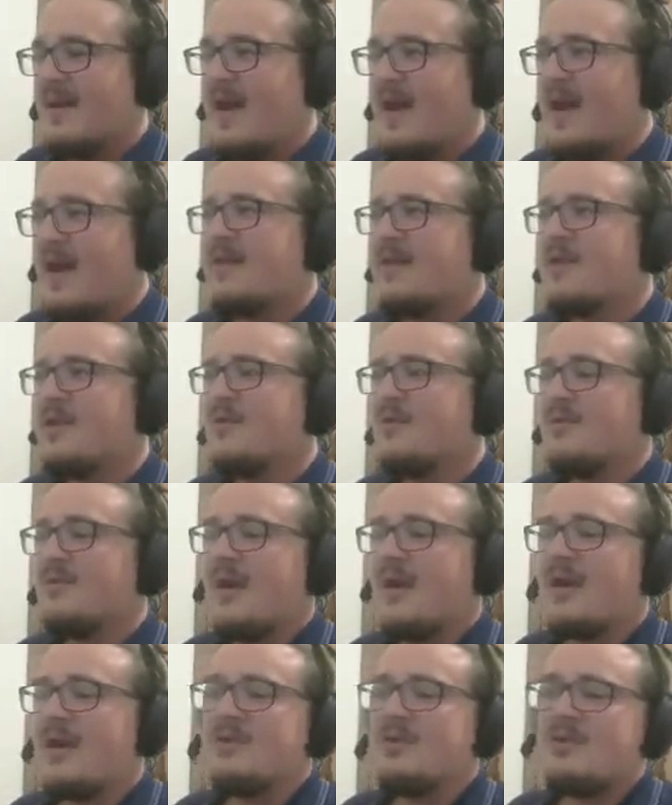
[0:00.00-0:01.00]

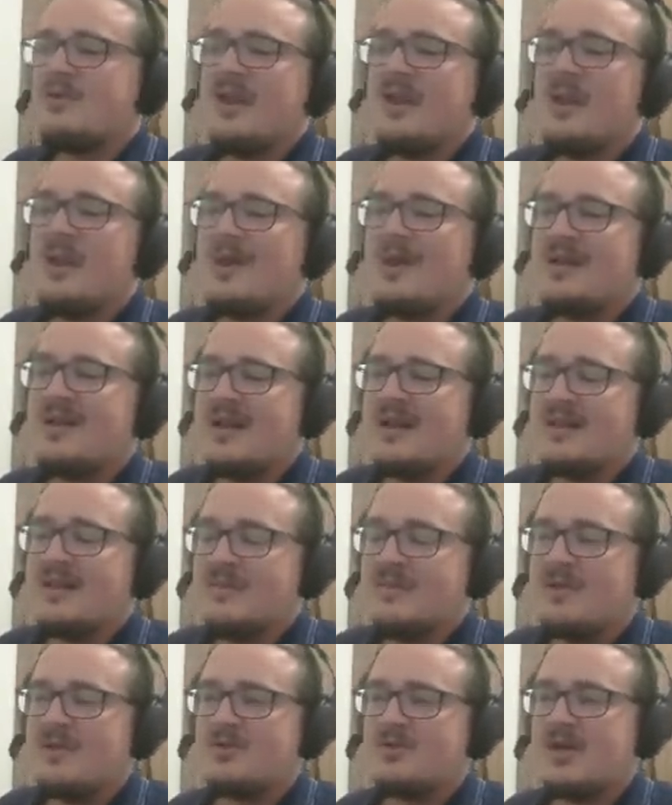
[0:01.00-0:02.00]
And you didn't want to let
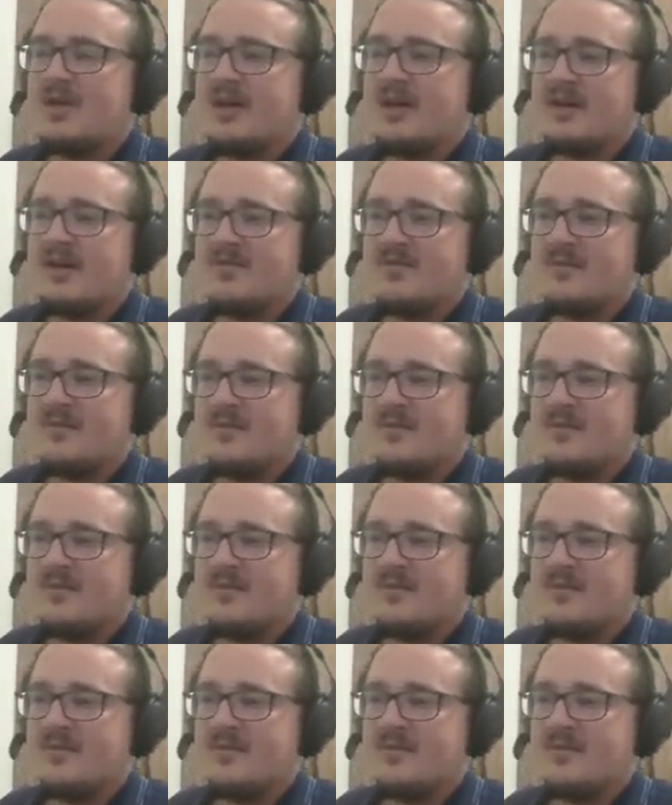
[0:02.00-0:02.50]
me to drive.